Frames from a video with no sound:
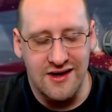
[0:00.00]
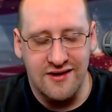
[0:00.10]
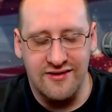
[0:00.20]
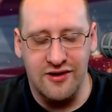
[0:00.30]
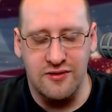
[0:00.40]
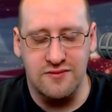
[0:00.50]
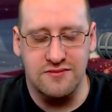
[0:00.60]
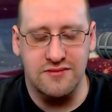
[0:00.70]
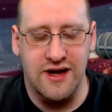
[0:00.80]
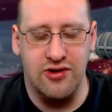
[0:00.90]
So,
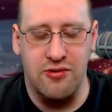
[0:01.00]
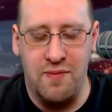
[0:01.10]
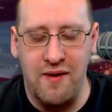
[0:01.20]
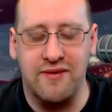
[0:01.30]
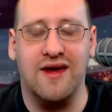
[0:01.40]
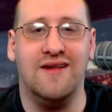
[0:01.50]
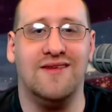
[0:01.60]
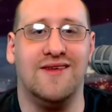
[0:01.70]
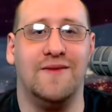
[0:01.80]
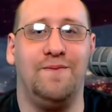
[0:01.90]
now the
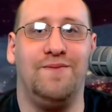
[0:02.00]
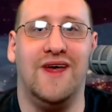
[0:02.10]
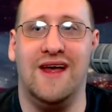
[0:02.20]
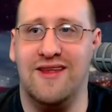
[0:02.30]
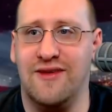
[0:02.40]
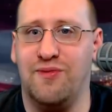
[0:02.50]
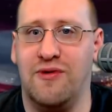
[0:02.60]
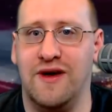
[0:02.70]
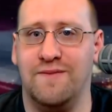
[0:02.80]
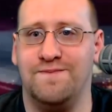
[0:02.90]
Republicans, at this
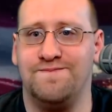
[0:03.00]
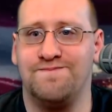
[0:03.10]
point,